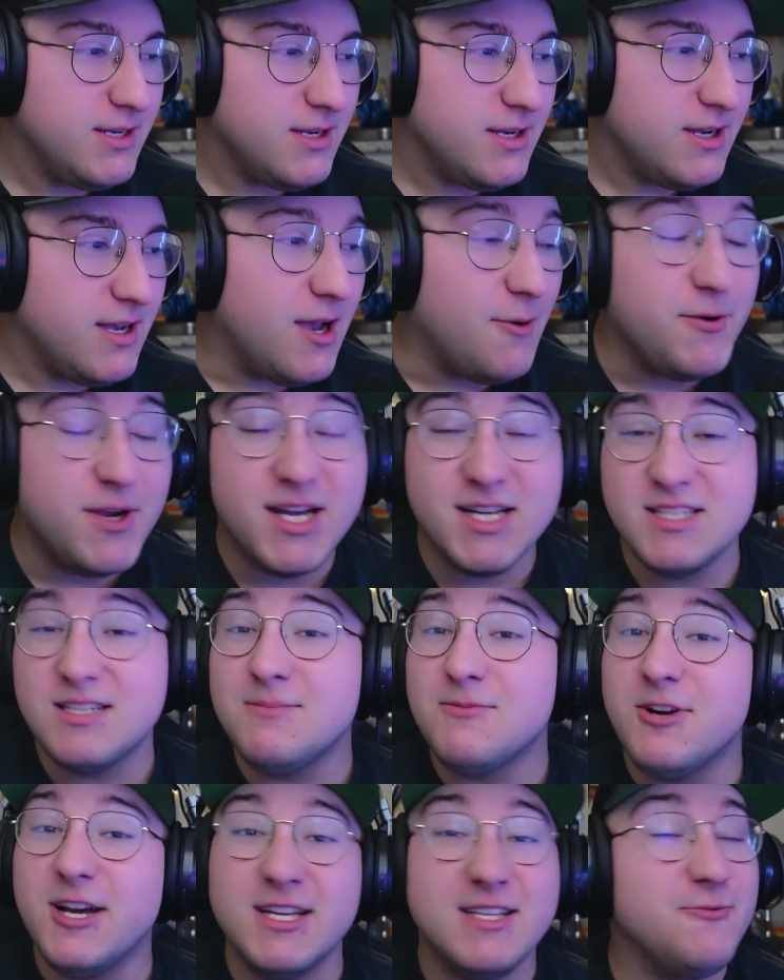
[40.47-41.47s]
And we got some
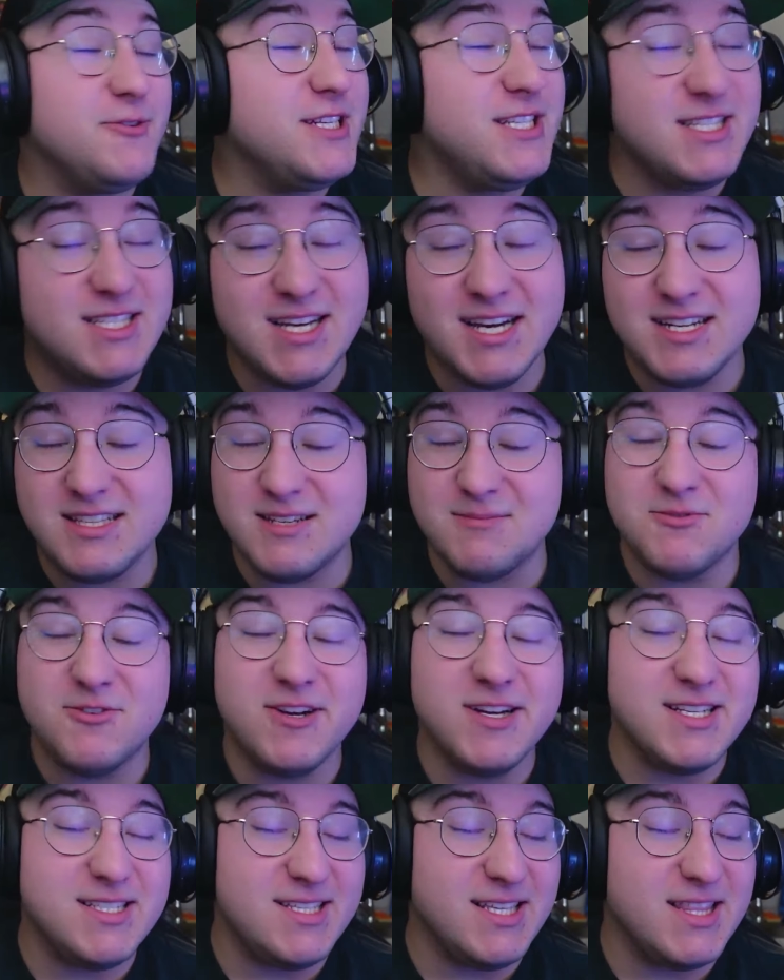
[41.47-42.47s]

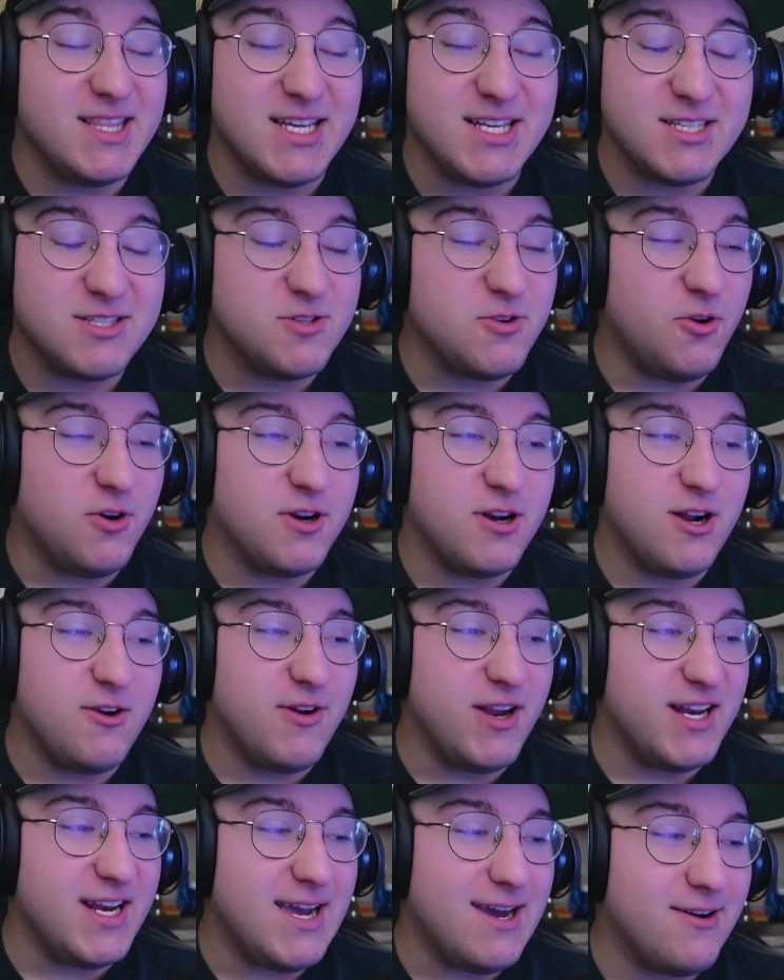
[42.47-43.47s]
crazy things going on
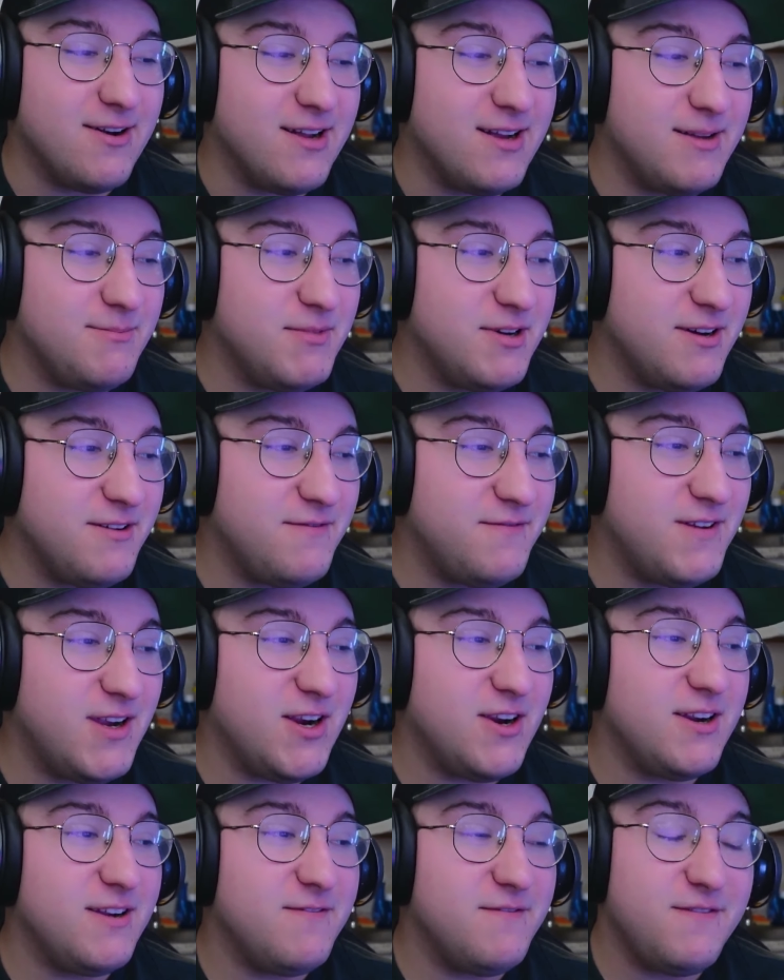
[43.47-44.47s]
right now, and I'm
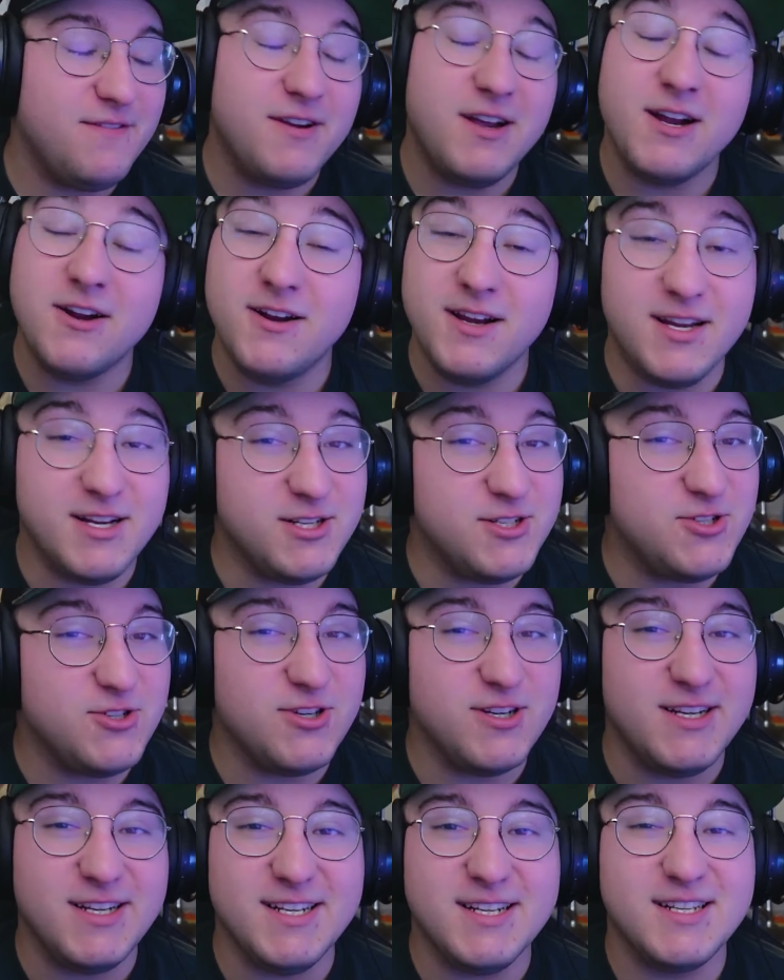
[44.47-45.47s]
very, very
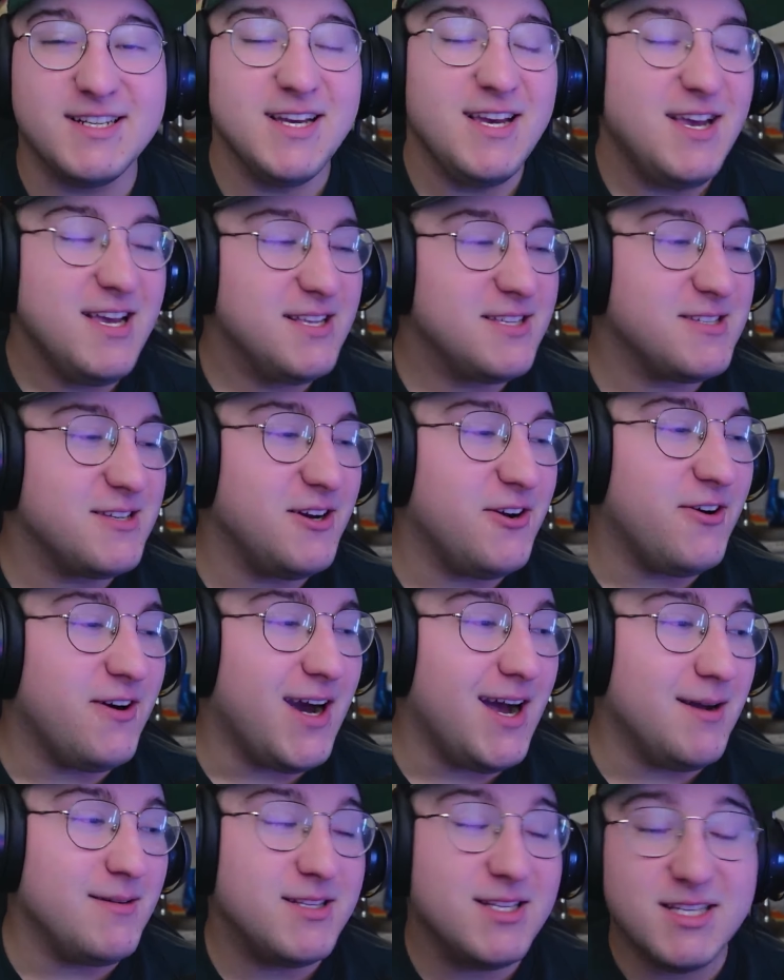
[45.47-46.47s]
intrigued. So
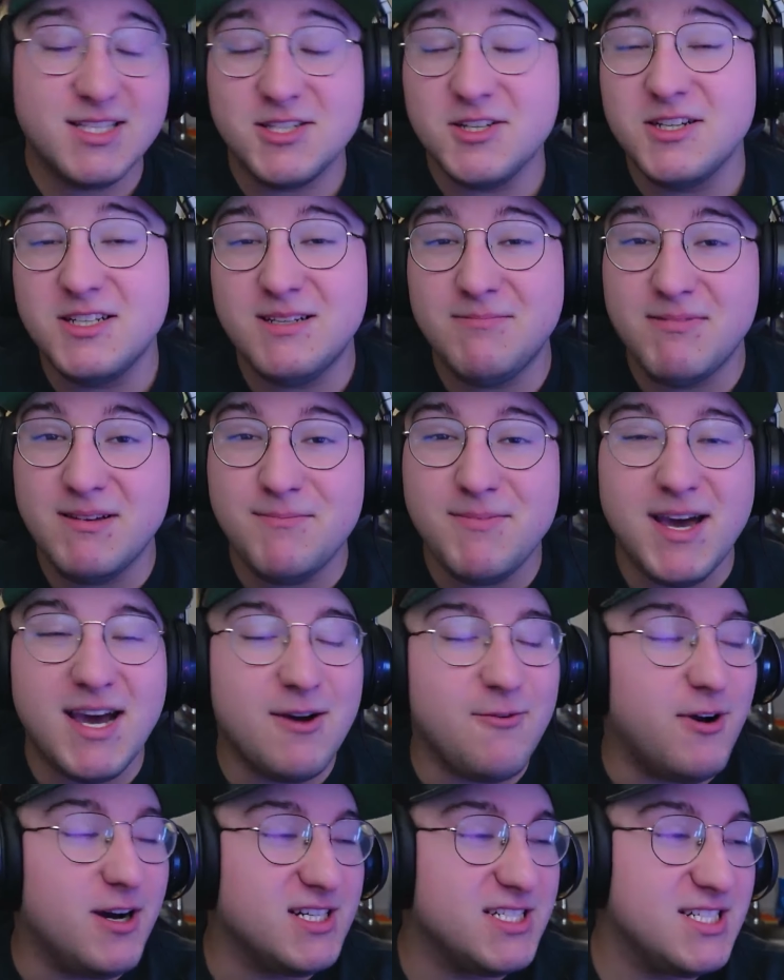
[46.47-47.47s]
it's good to be back
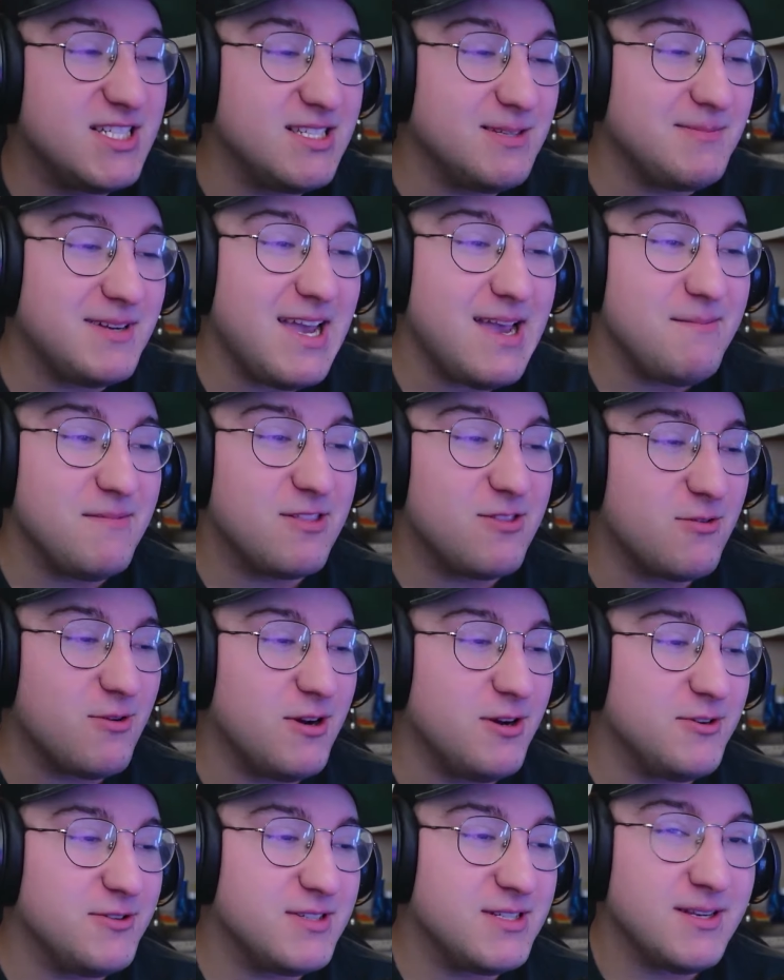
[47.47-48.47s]
watching some Game of
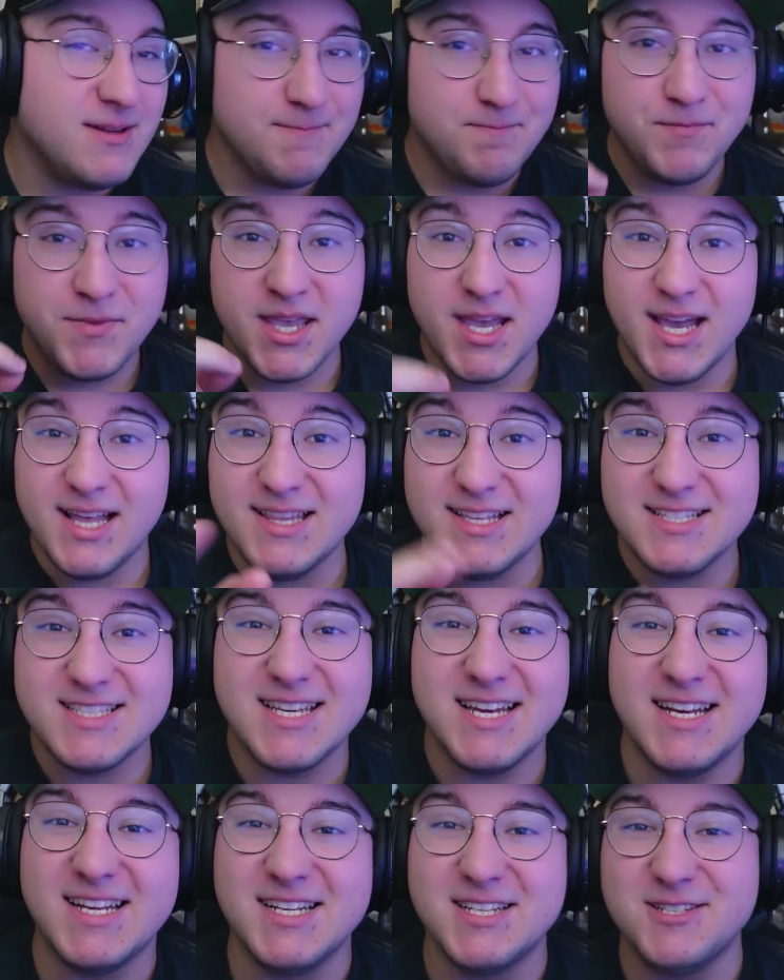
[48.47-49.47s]
Thrones, and let's
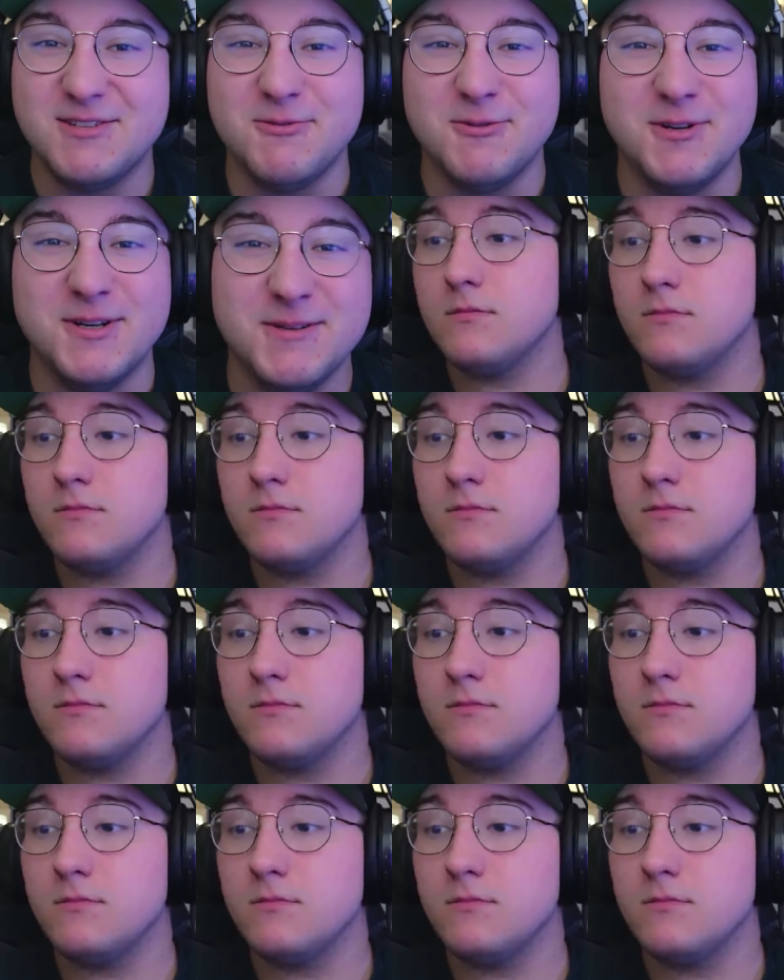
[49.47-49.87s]
get into it.